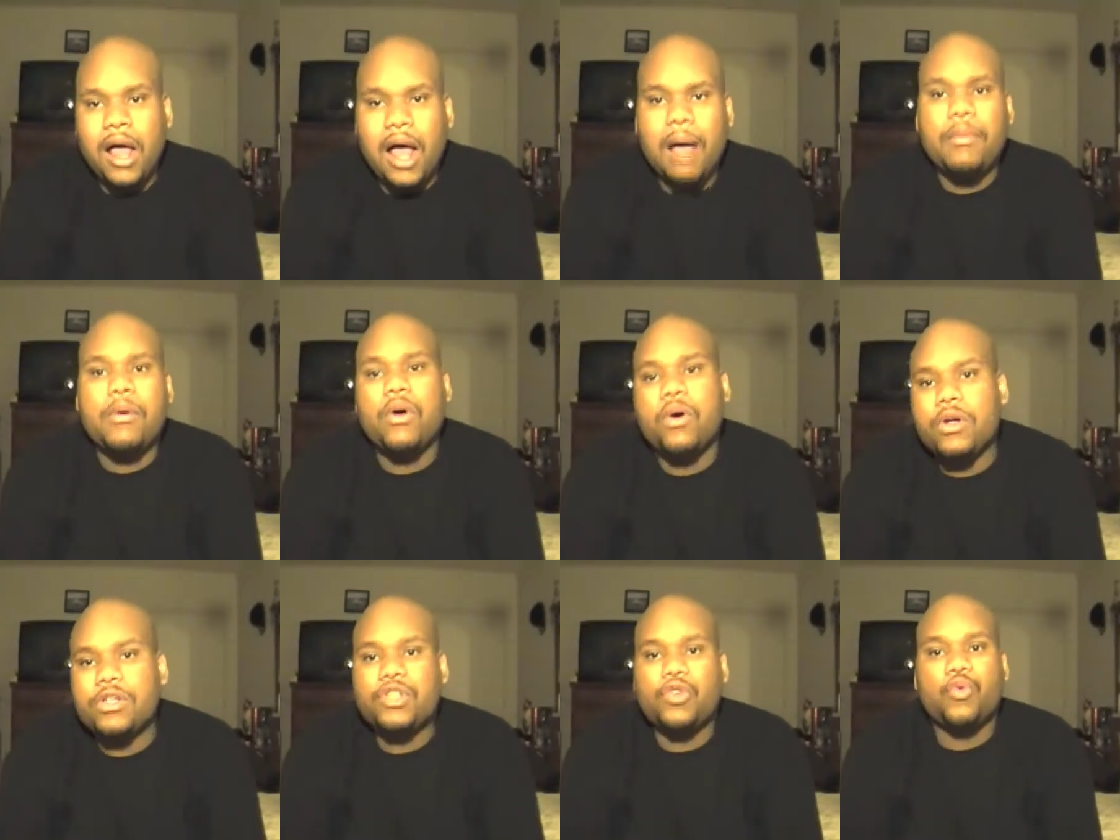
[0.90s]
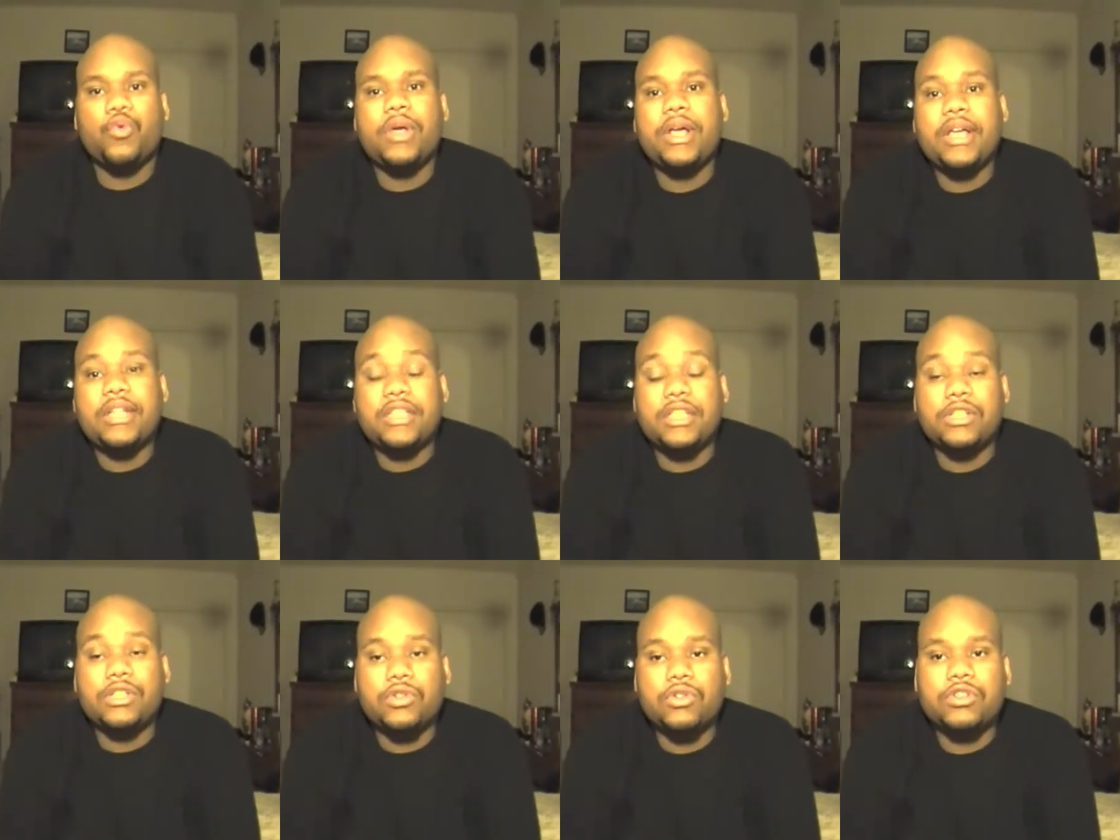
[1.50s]
I'm going to
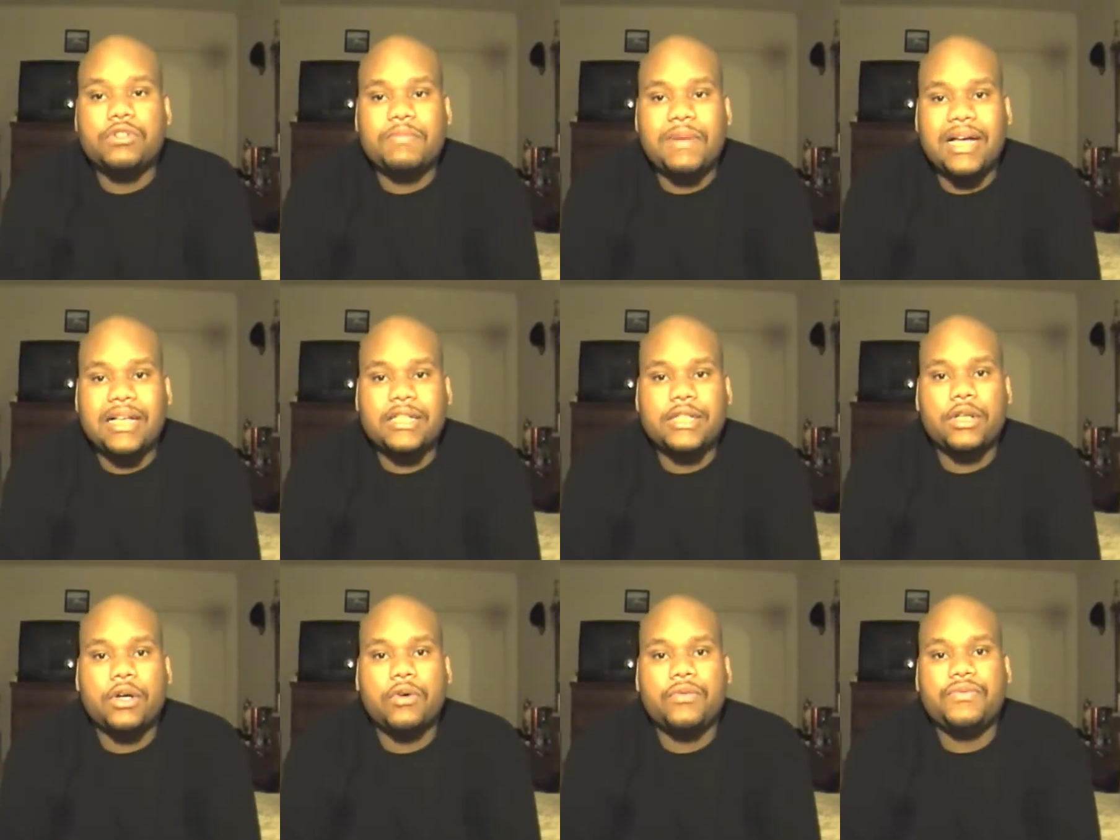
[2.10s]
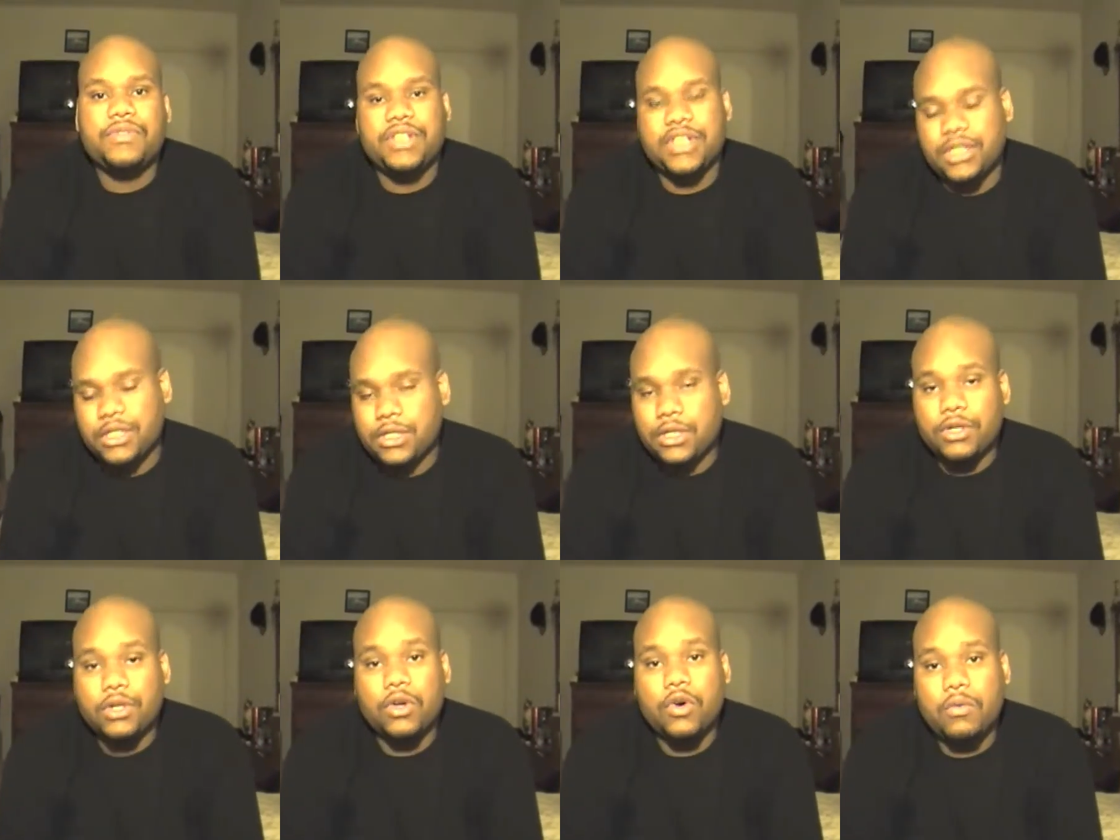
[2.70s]
reintroduce myself
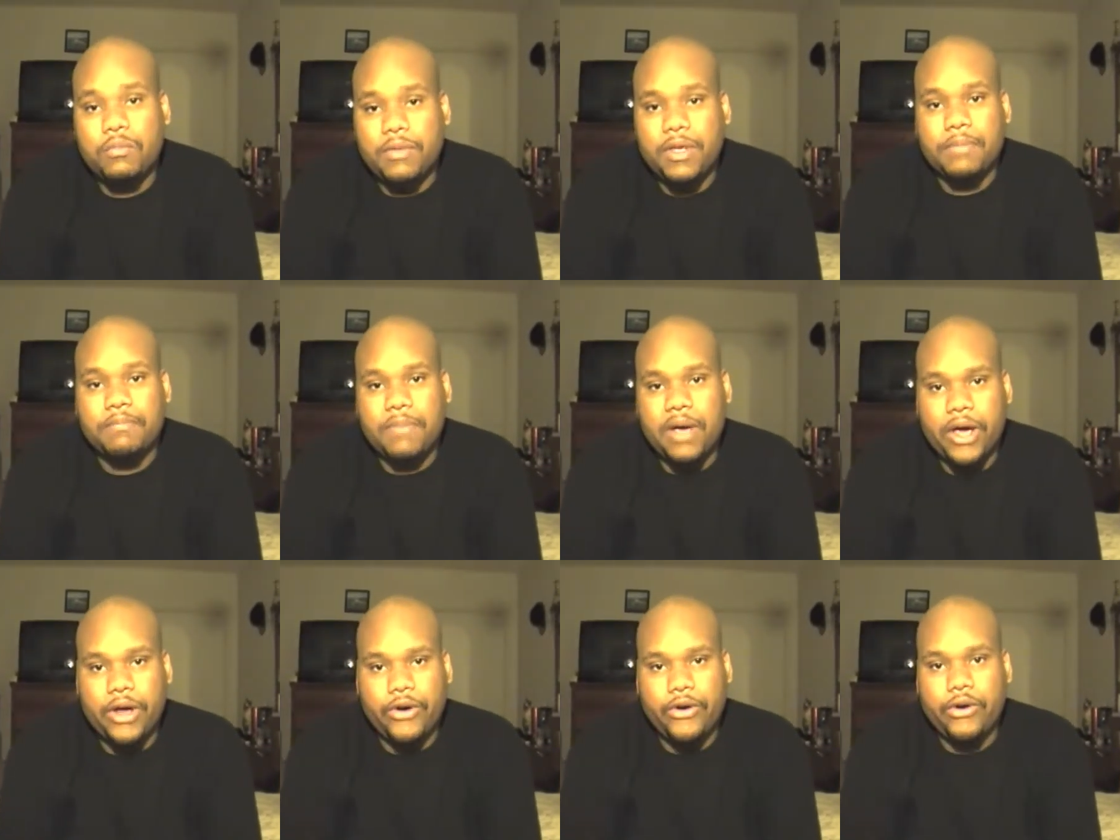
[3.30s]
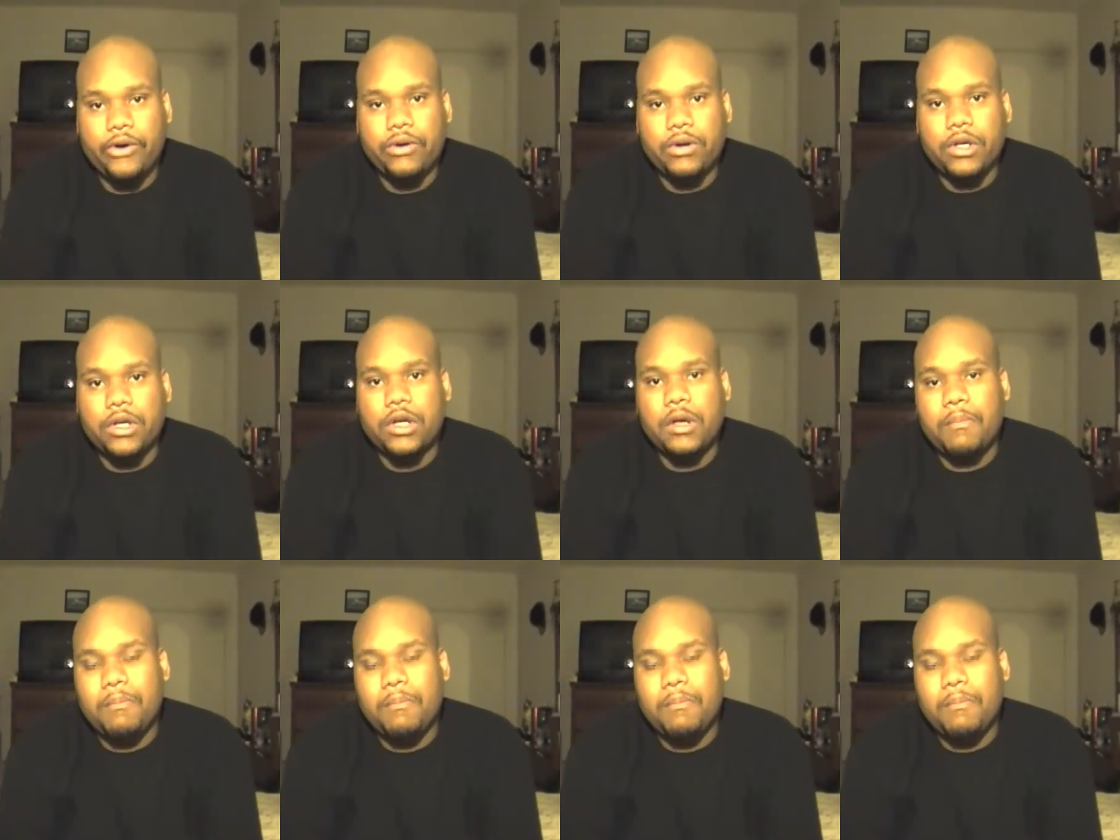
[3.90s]
just to know me better.